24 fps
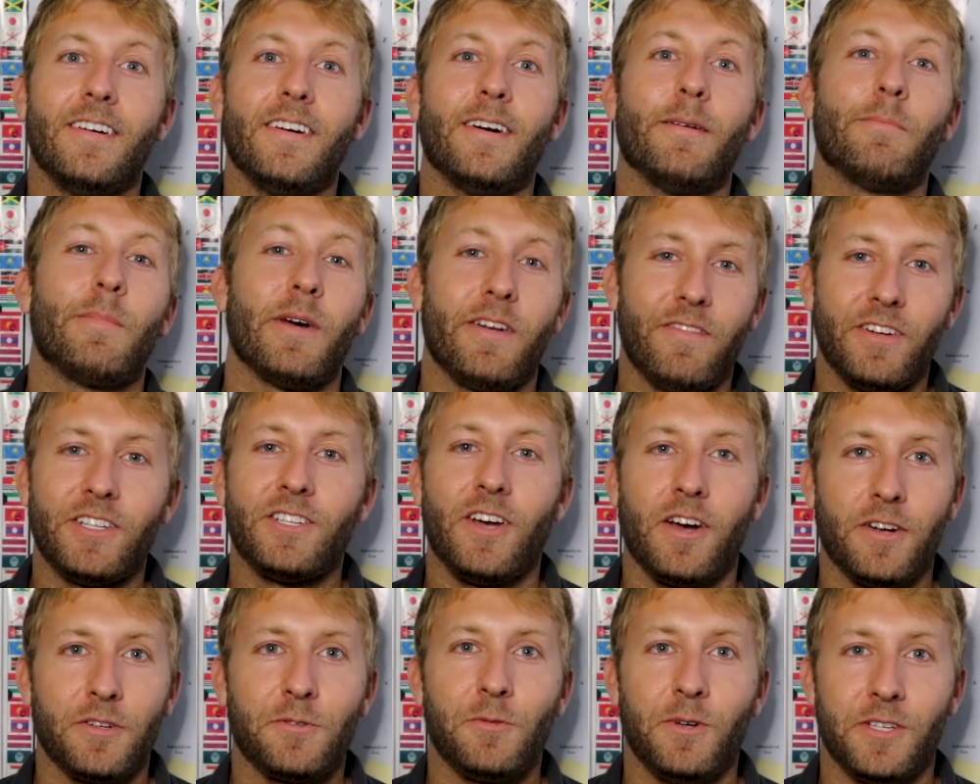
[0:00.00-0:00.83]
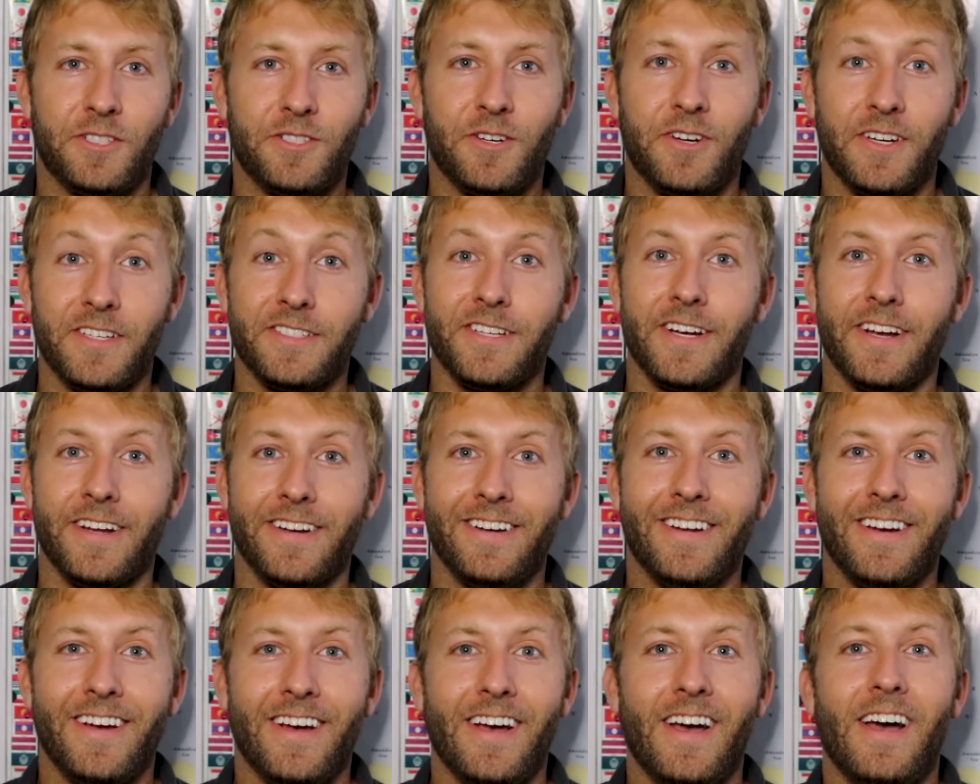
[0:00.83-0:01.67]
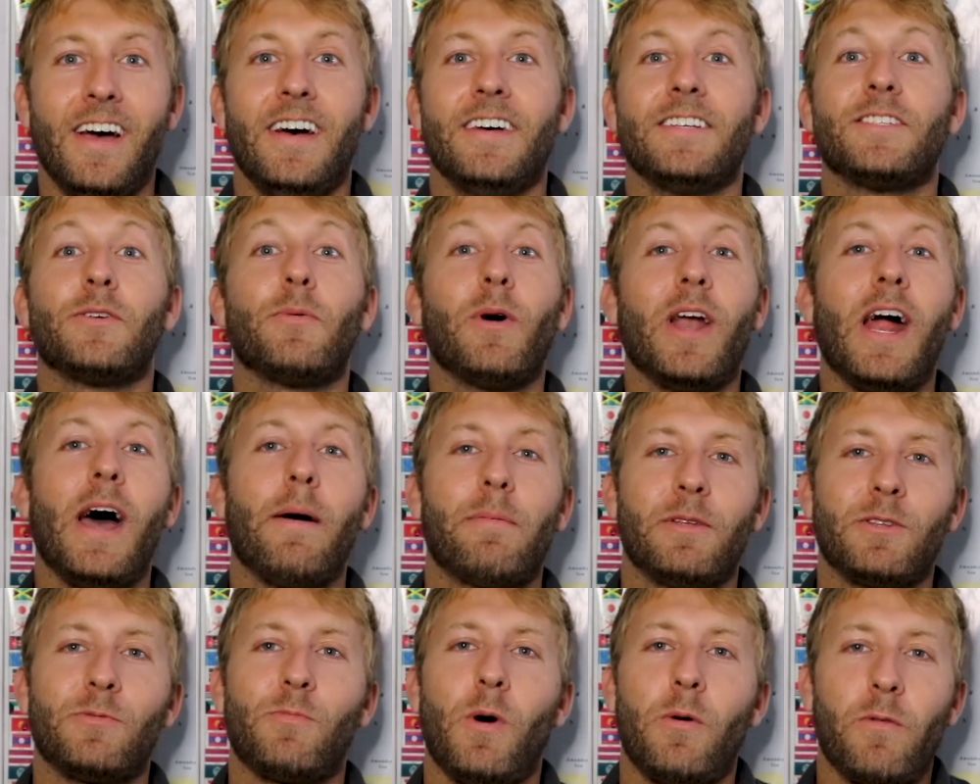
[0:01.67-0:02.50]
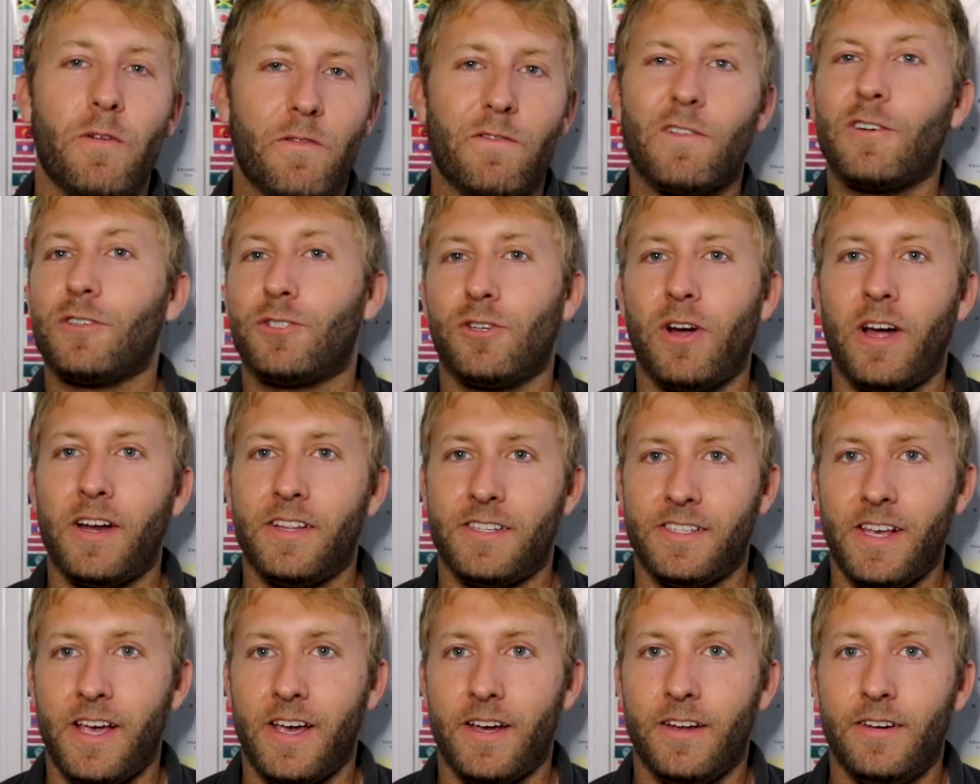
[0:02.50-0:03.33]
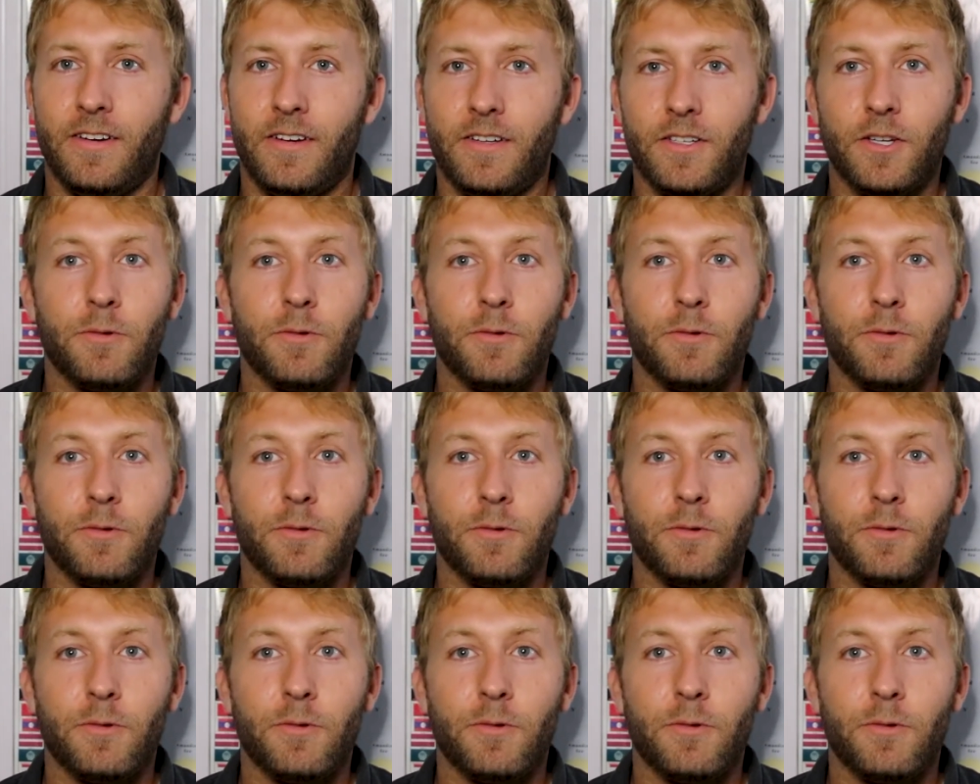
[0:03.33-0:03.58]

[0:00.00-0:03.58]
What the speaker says: Bit of a tongue twister, isn't it? So what happens when we first try to say it?